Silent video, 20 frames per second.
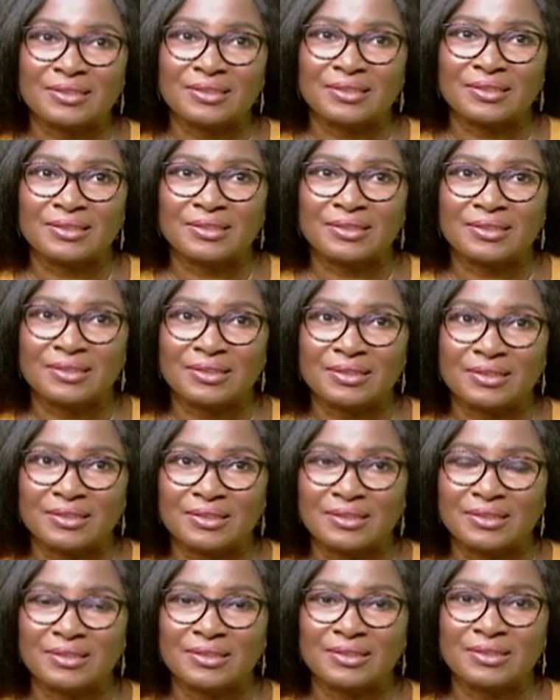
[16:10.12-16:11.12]

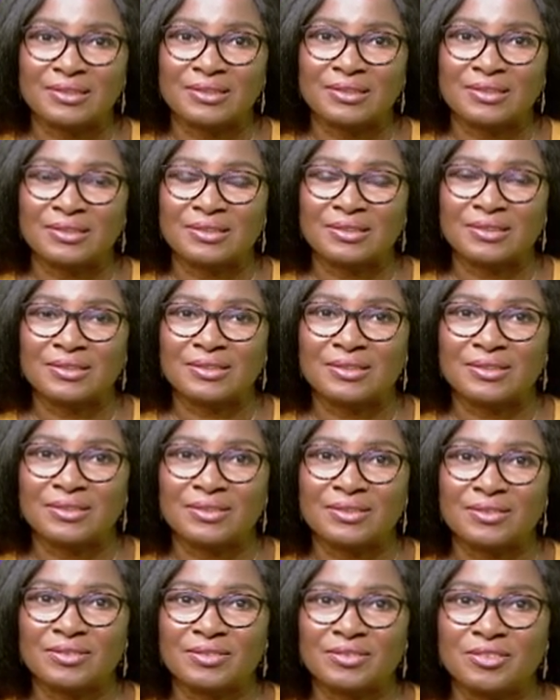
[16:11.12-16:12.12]

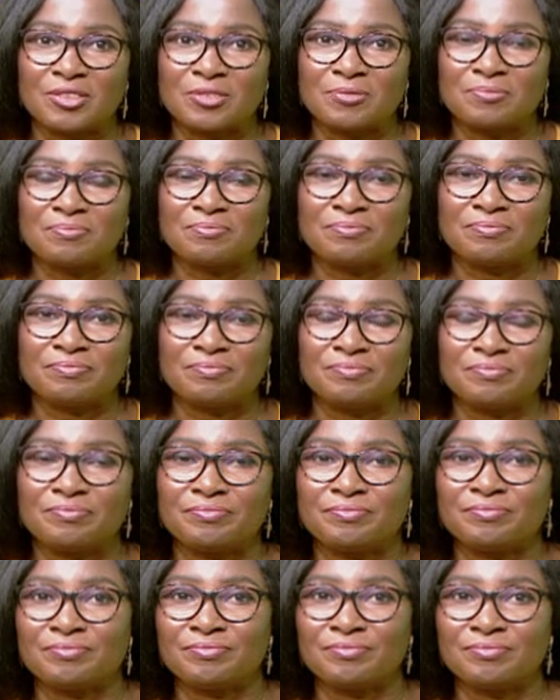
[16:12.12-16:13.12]

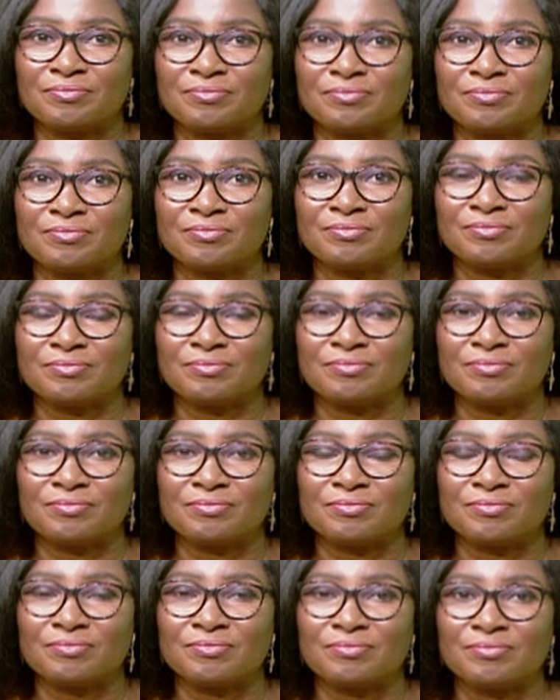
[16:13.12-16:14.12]

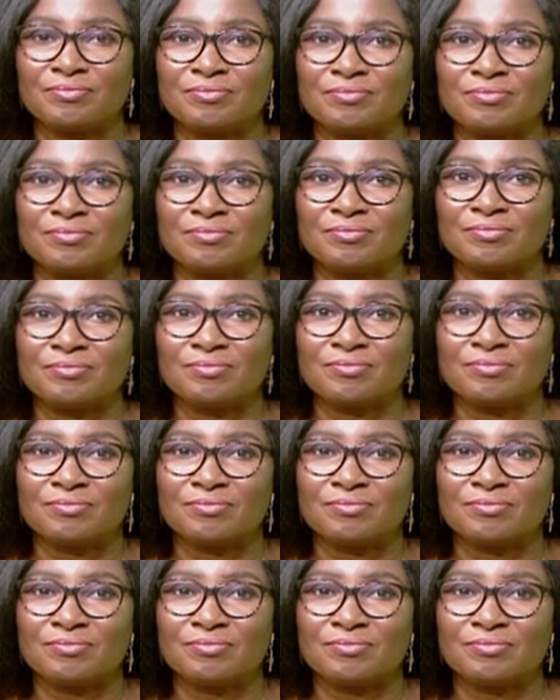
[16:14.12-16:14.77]
This person isn't speaking.